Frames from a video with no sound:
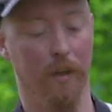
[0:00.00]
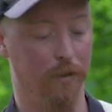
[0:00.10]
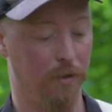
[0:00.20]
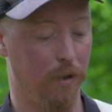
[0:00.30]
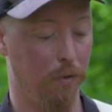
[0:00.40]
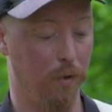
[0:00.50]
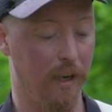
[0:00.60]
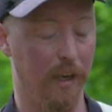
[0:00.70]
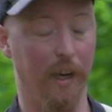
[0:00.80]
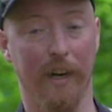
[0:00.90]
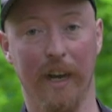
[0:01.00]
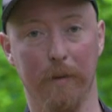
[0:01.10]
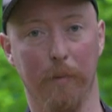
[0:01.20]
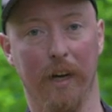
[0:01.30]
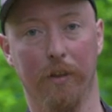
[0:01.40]
So an
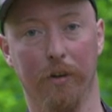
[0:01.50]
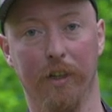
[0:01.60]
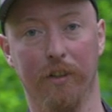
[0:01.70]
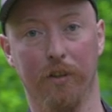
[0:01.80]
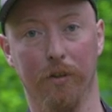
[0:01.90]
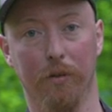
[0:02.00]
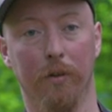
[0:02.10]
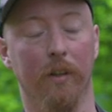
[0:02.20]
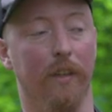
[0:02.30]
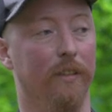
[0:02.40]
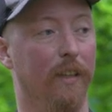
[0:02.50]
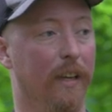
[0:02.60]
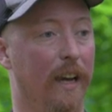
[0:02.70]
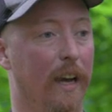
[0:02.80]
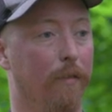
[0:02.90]
8 by 32 is going
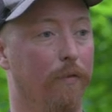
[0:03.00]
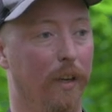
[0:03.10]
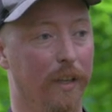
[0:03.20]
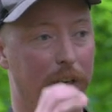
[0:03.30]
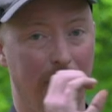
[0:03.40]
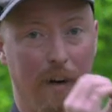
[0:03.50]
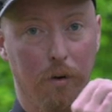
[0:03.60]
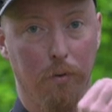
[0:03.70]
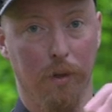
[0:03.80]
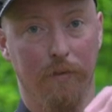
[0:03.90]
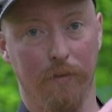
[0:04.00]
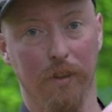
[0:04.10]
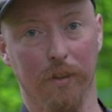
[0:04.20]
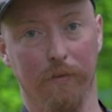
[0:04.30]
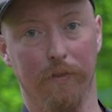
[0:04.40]
to have a narrower
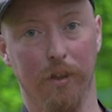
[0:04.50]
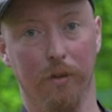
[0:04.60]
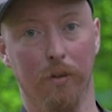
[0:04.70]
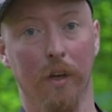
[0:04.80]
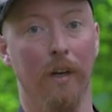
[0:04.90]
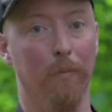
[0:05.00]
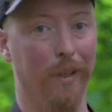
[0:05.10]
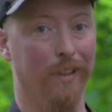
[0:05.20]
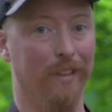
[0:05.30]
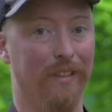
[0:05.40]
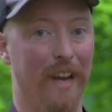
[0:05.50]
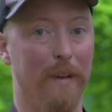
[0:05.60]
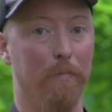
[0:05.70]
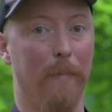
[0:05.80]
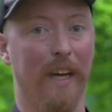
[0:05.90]
field of view, but the
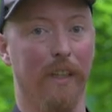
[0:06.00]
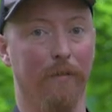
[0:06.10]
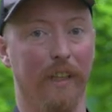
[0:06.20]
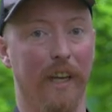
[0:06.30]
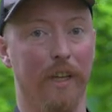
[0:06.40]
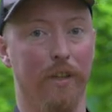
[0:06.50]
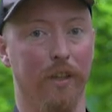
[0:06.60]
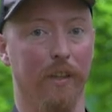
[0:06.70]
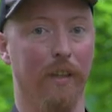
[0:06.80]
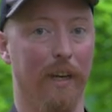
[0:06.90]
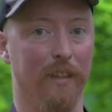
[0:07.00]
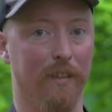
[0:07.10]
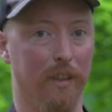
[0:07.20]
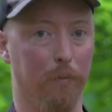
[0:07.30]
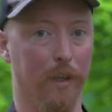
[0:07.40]
same magnification as
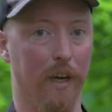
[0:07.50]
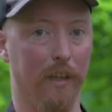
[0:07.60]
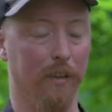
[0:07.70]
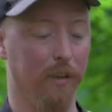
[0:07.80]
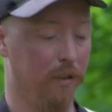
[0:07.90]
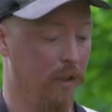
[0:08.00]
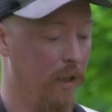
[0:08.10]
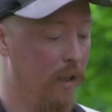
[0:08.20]
these binoculars.